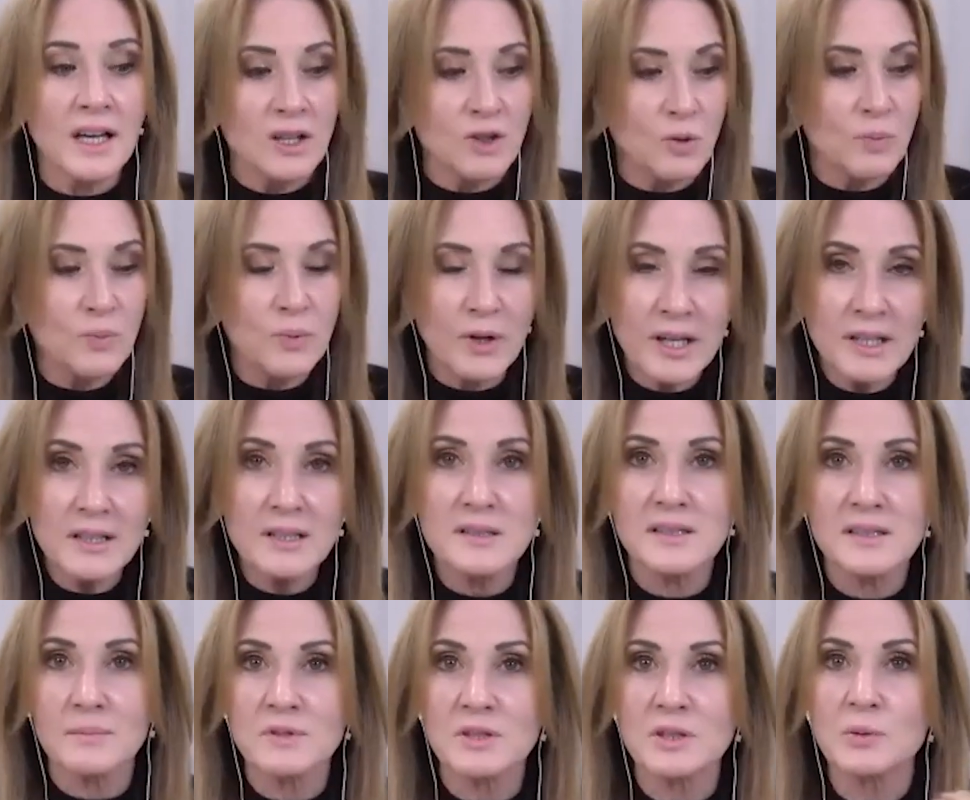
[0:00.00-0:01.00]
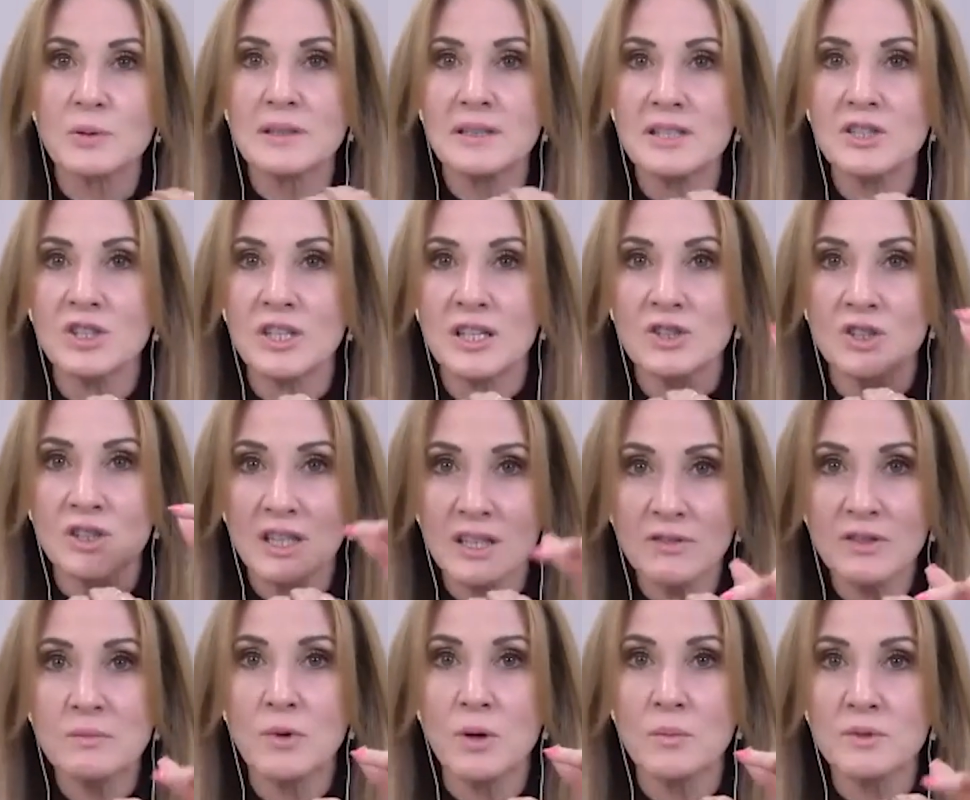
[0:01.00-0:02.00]
Your brain is subsequently changing
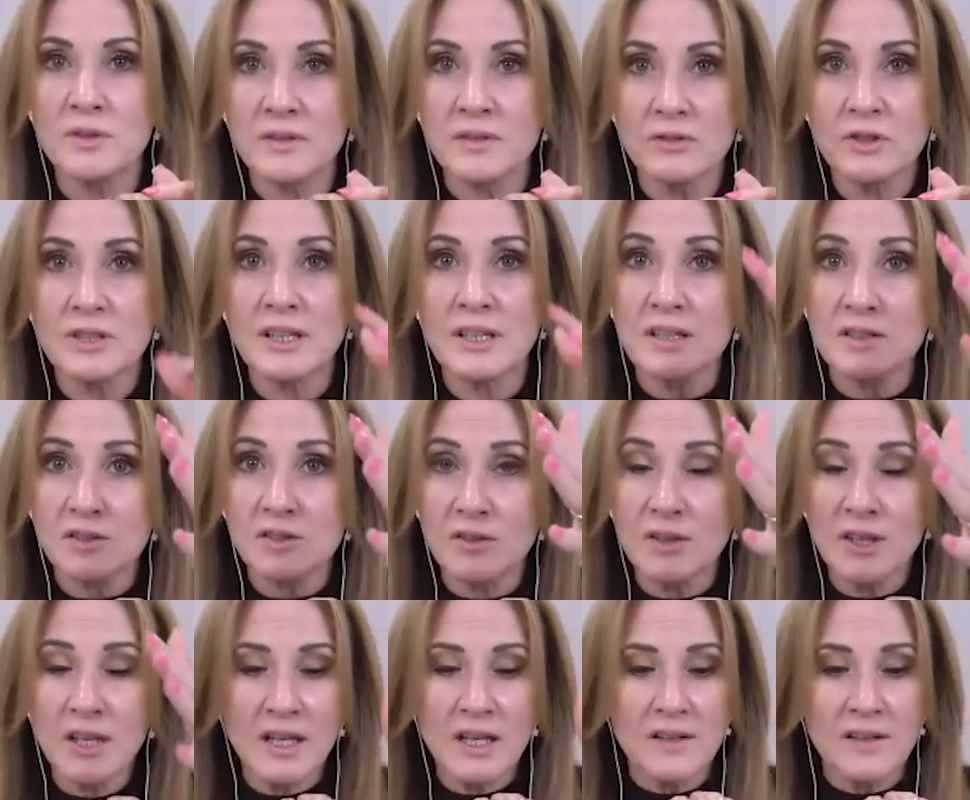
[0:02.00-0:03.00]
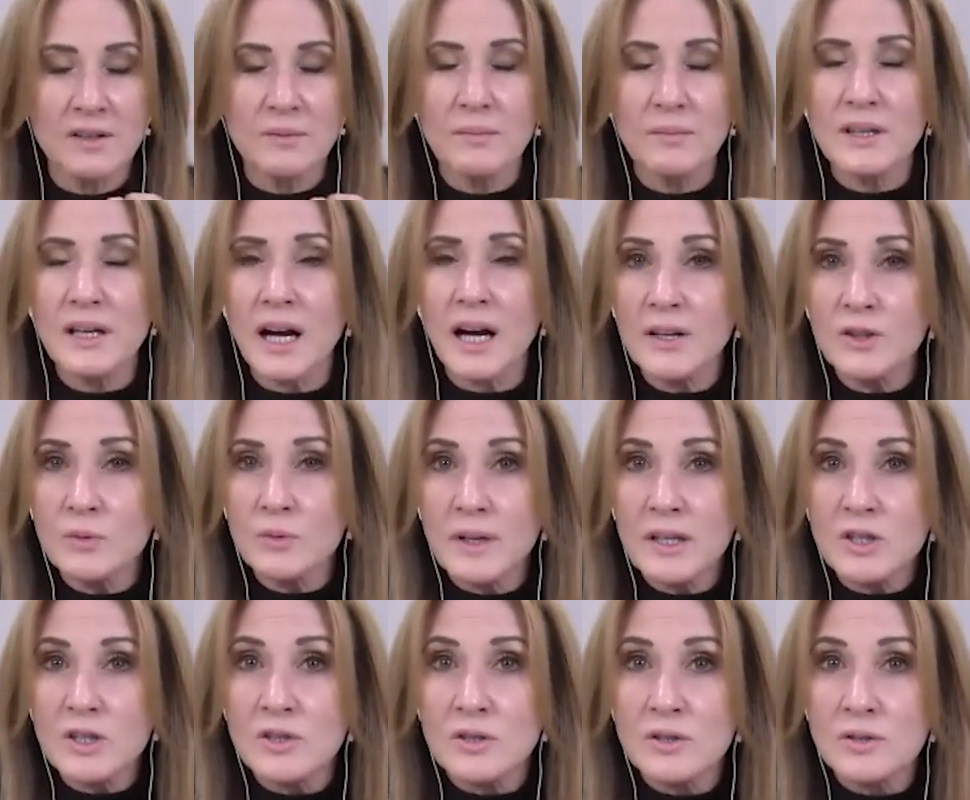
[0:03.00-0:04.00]
every moment of every day. So the guy you
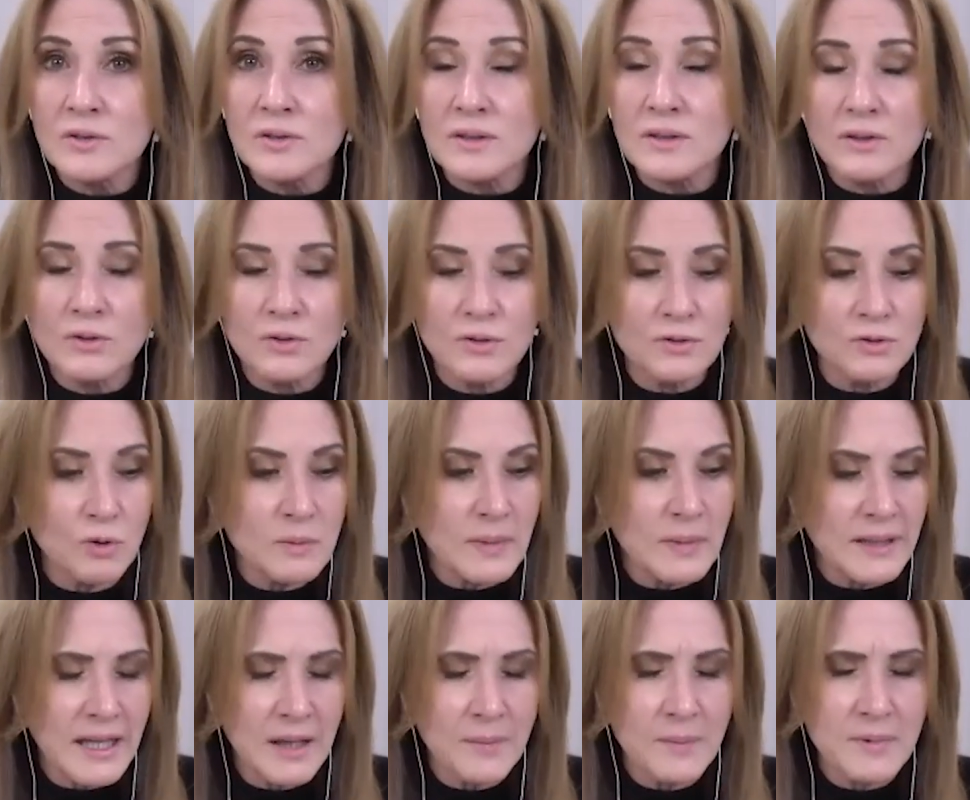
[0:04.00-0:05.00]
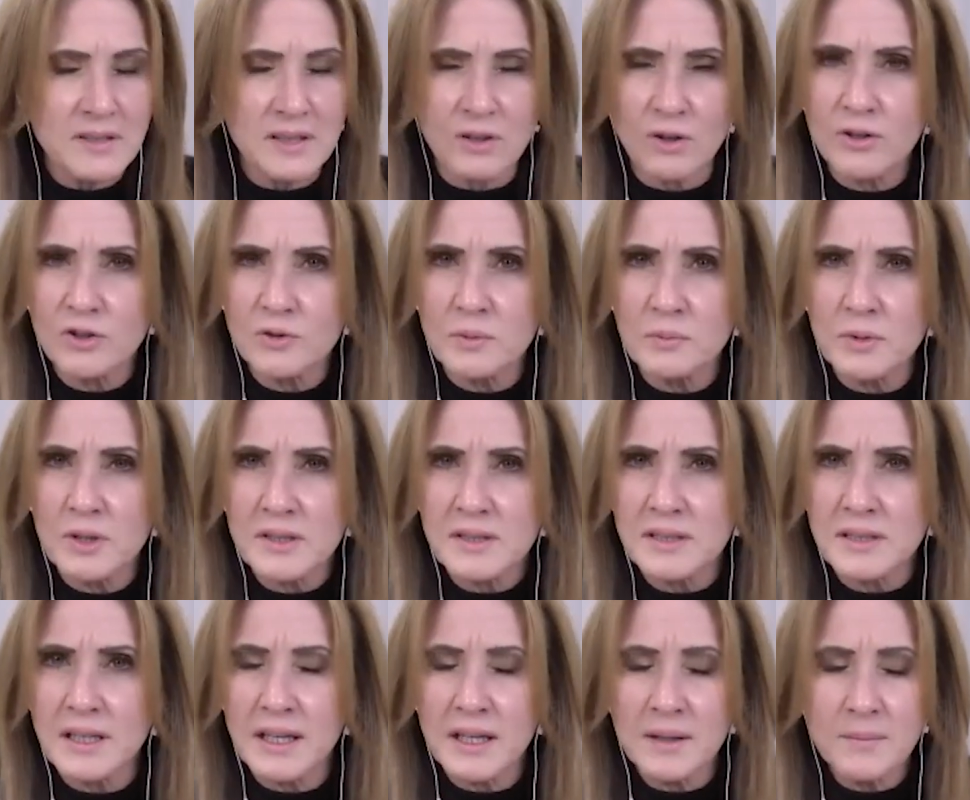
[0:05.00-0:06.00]
mentioned, the, who talking about habits, I can't remember his
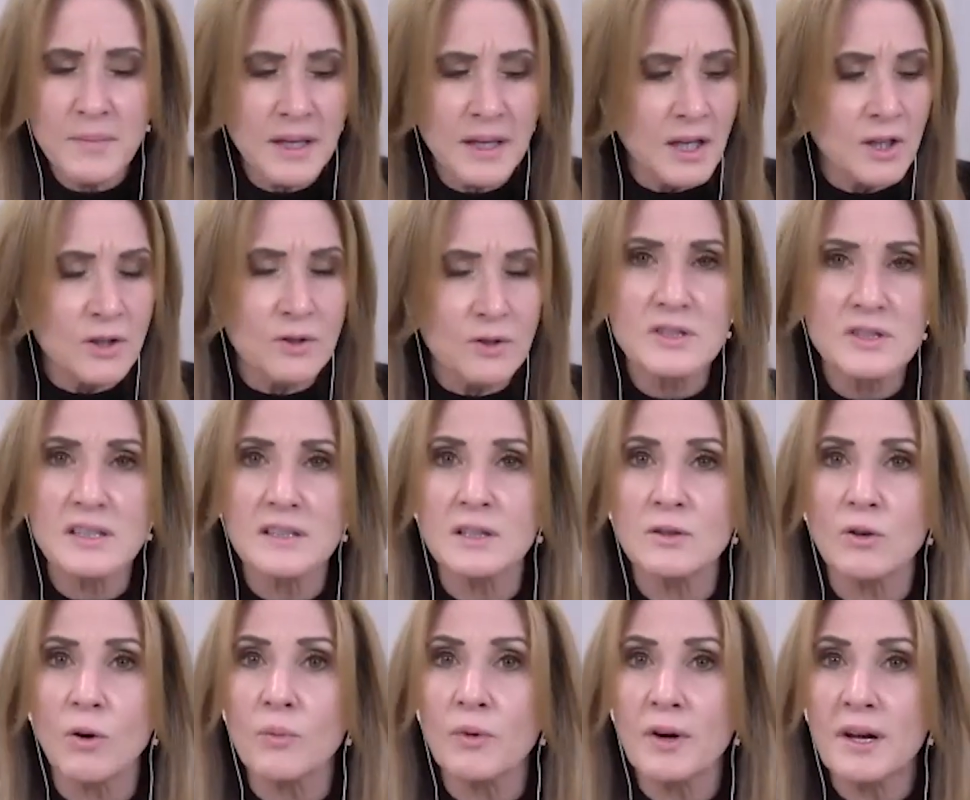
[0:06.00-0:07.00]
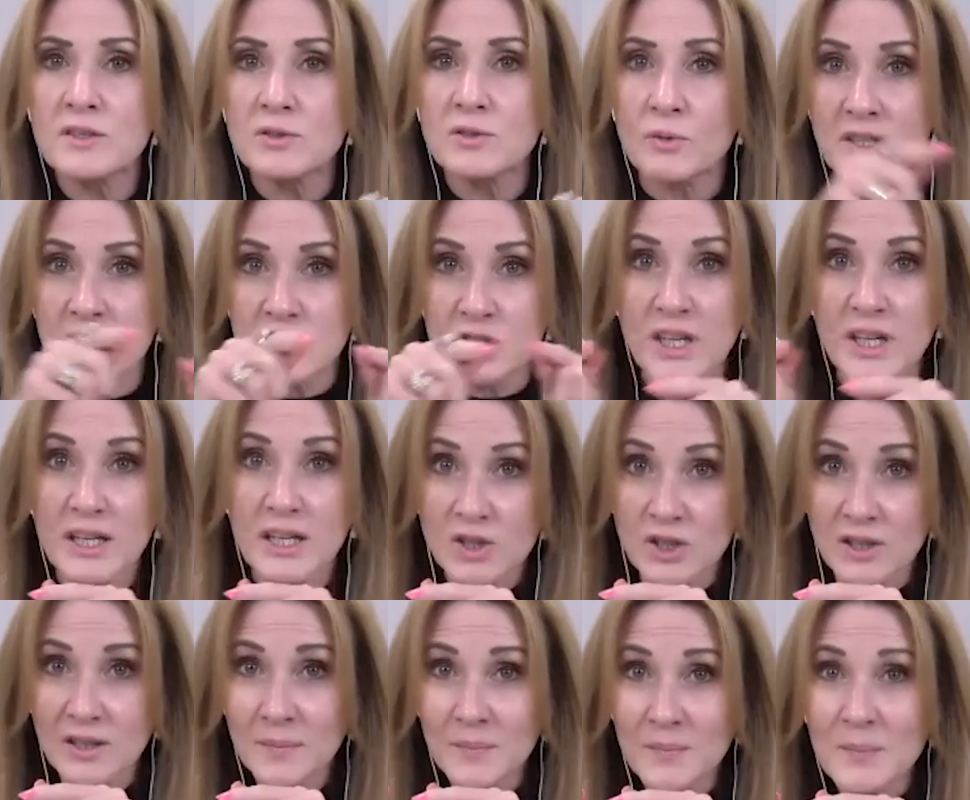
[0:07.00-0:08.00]
name, who said that our brain's always
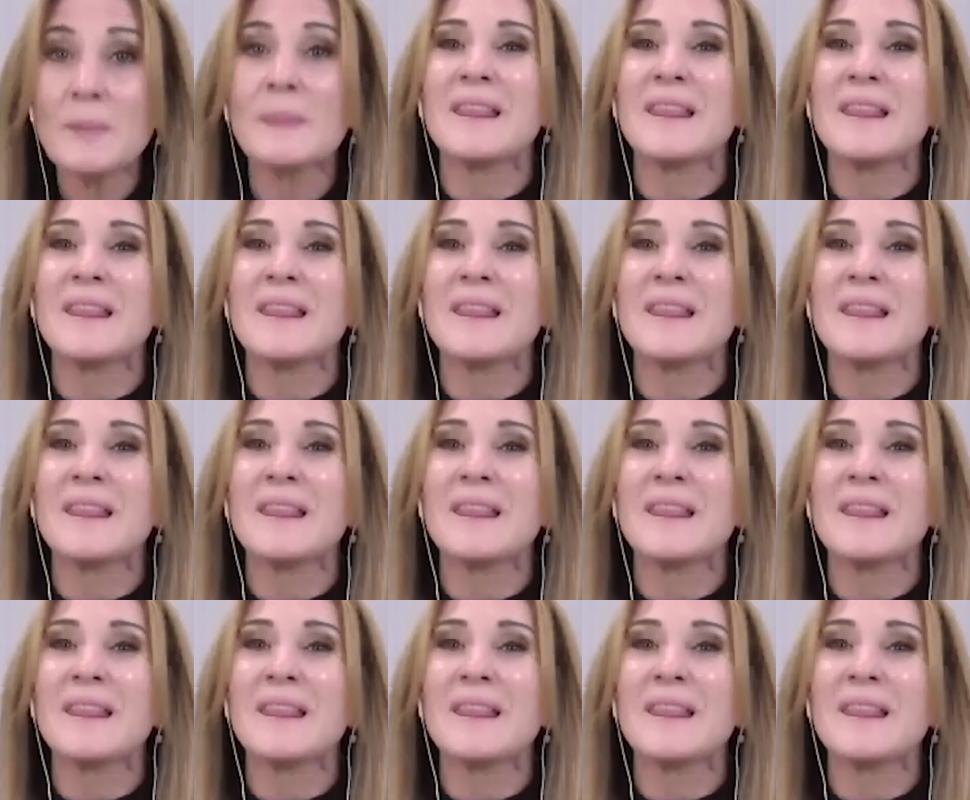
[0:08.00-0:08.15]
changing